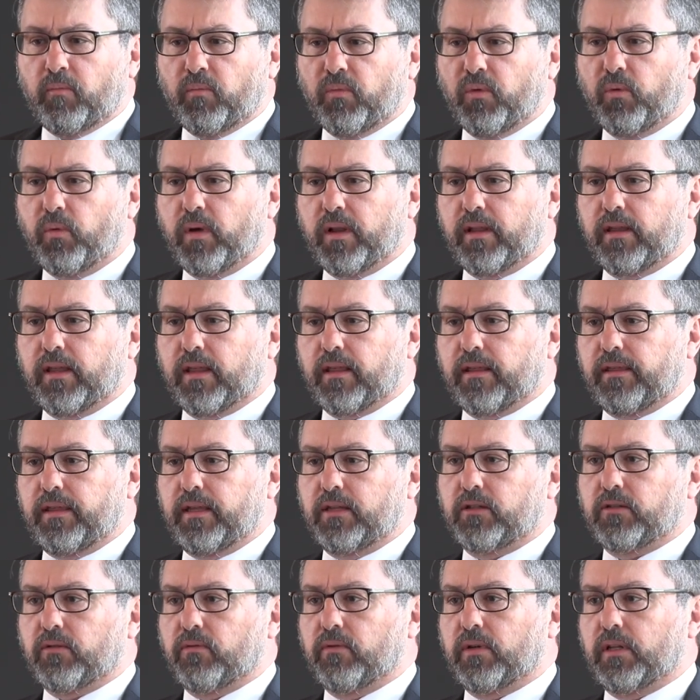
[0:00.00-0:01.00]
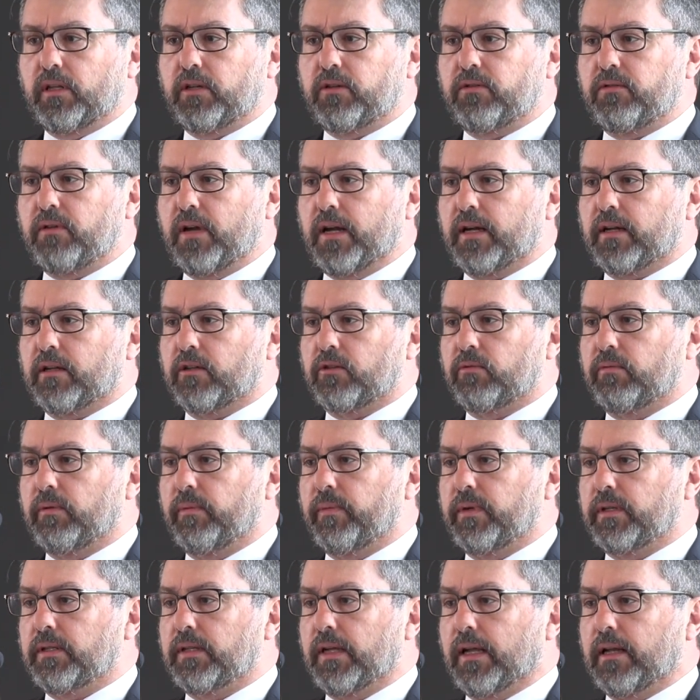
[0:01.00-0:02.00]
But one of the other things that really struck us when
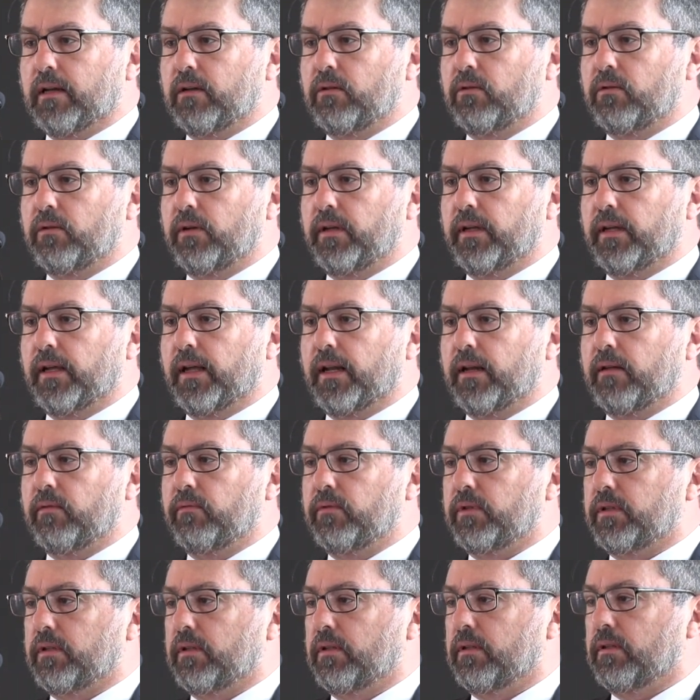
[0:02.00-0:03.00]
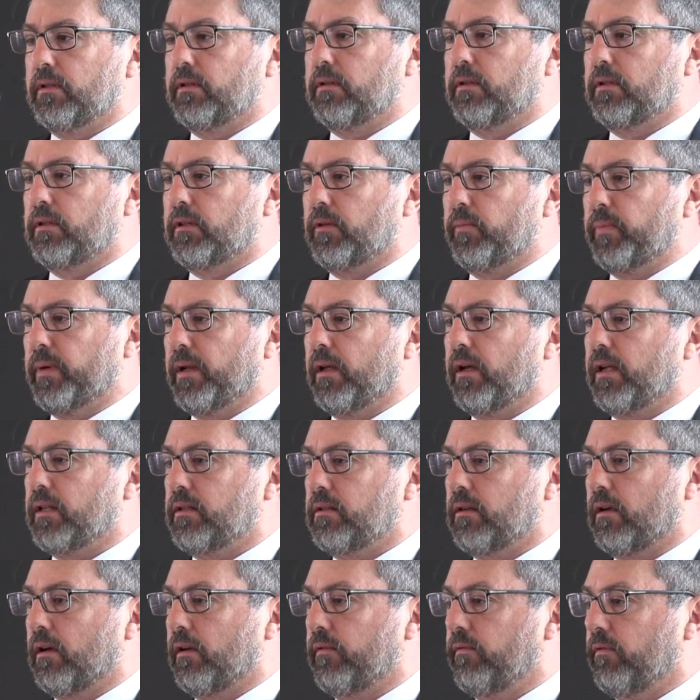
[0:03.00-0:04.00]
we started looking at it was the supply
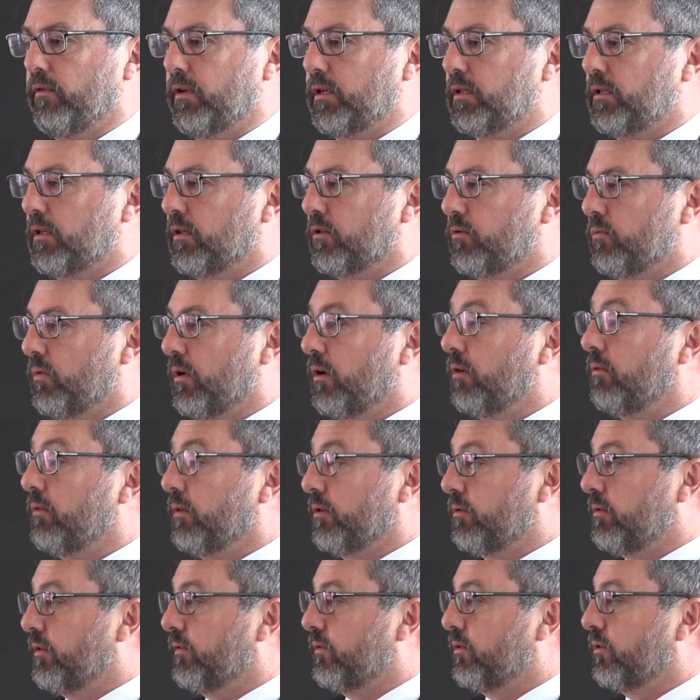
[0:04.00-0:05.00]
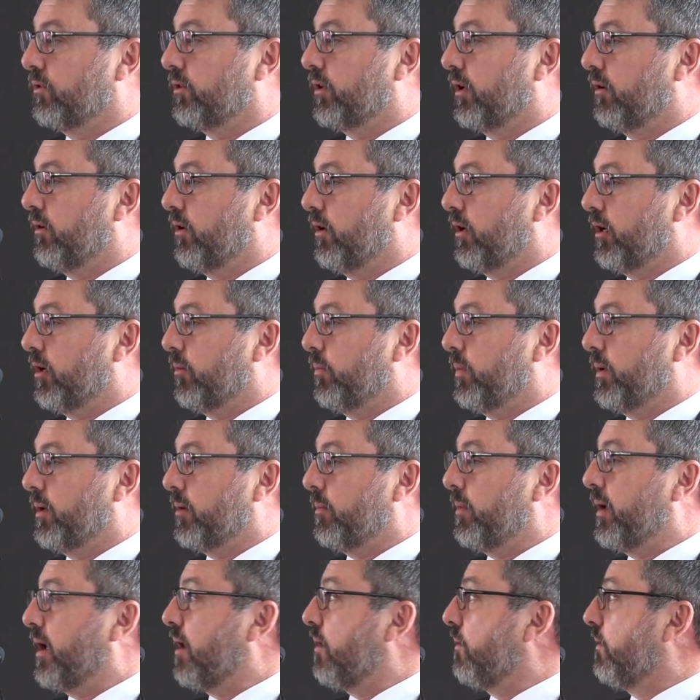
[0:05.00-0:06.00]
side risk as well, which we've also heard a bit
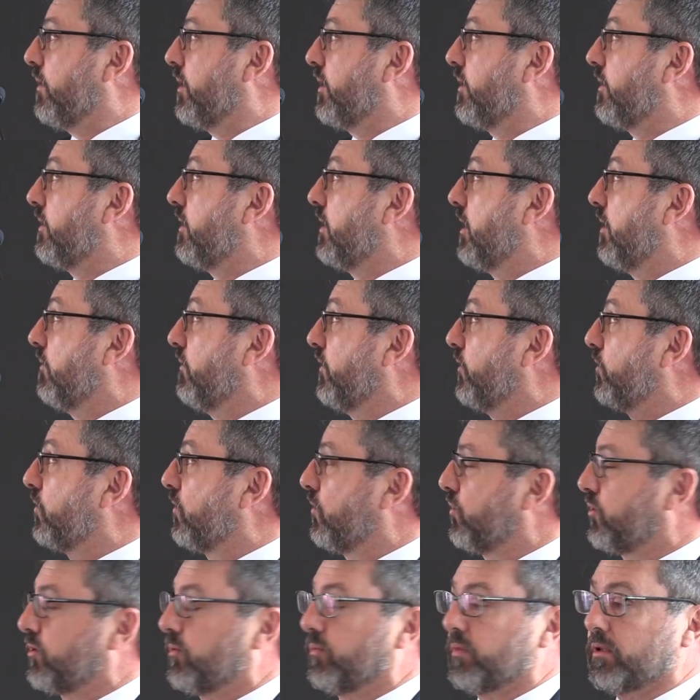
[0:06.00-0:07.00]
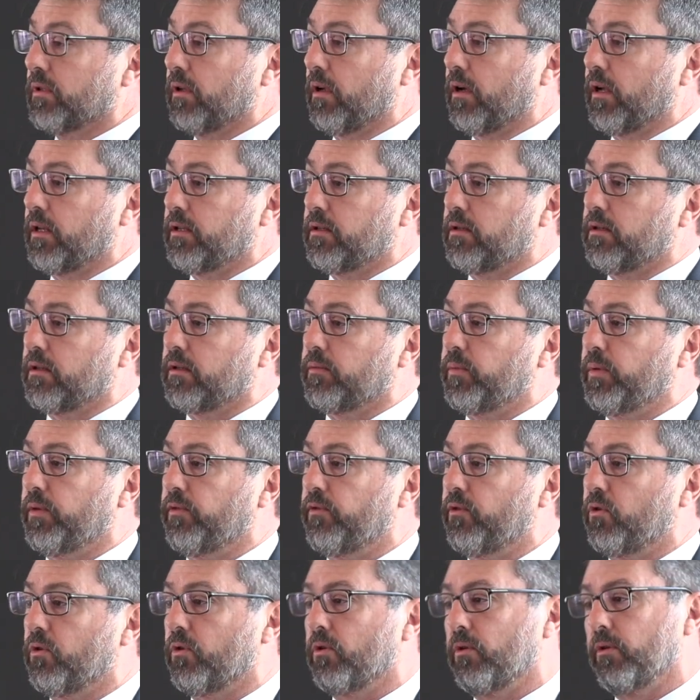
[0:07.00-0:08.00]
about and we saw some slides just
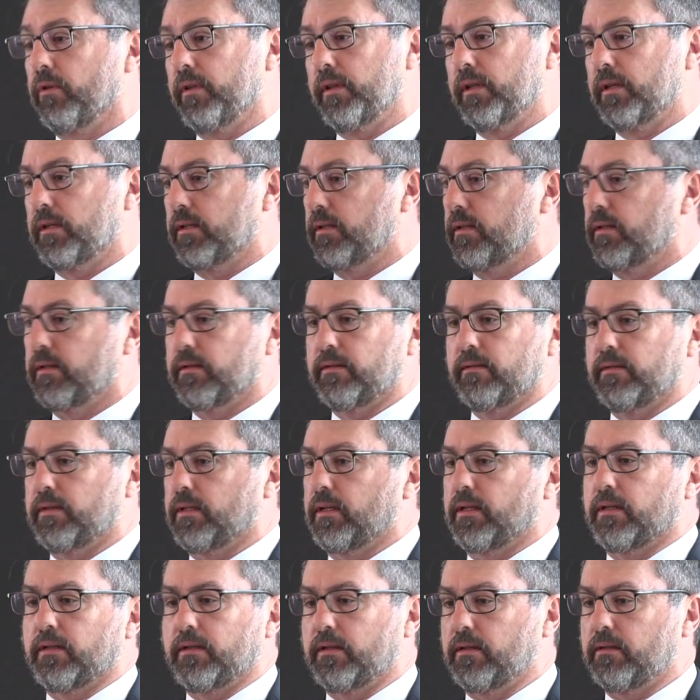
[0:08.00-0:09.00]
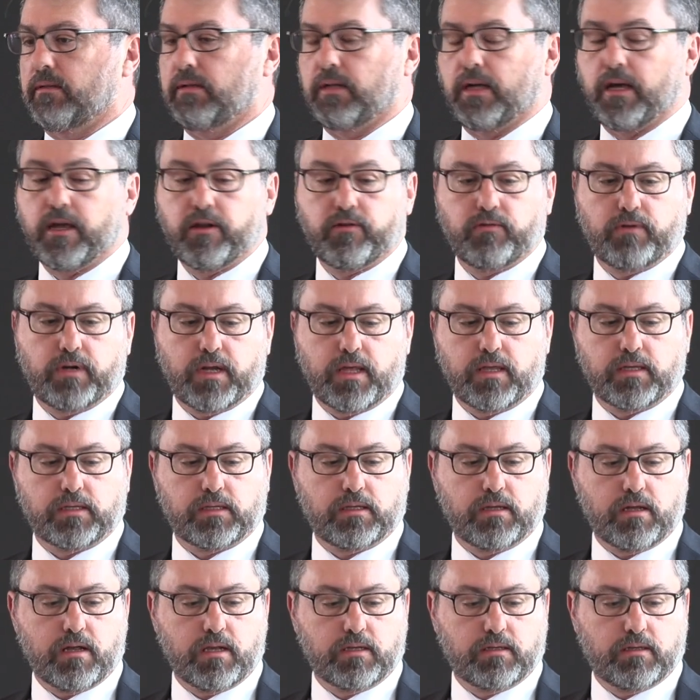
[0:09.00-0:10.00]
before, and there's 100 other
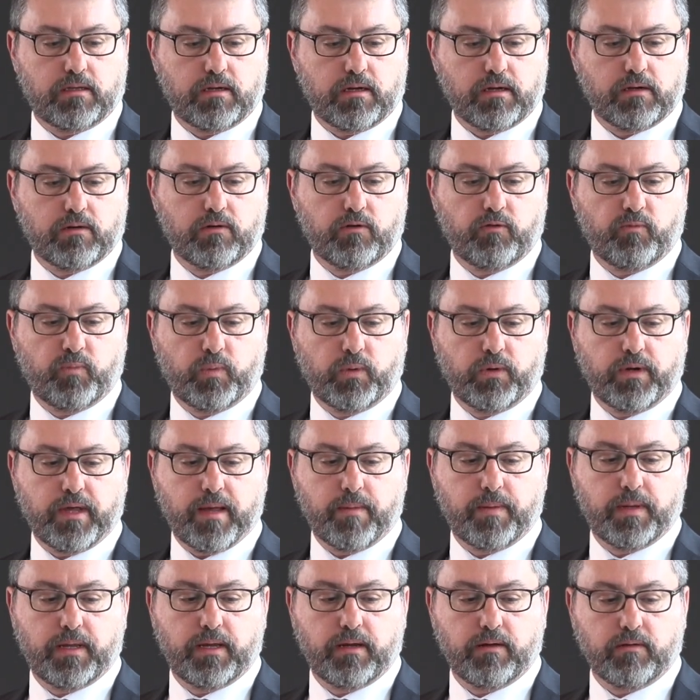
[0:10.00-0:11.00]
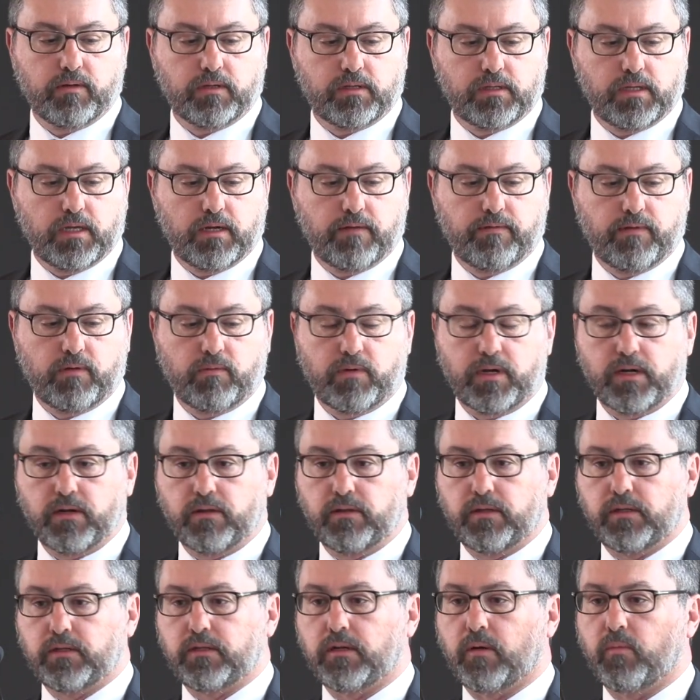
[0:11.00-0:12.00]
slides that I could have put up here instead of the one
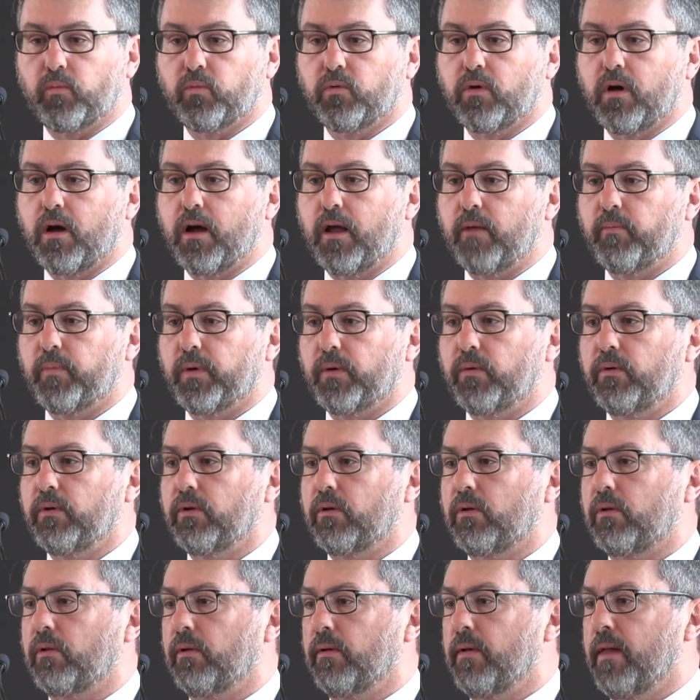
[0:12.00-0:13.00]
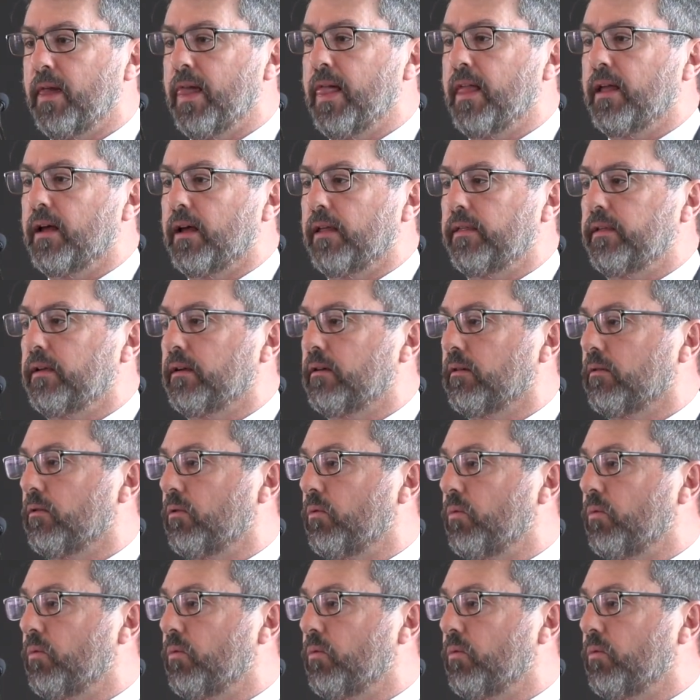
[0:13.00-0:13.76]
on the top right. But we all, I think, are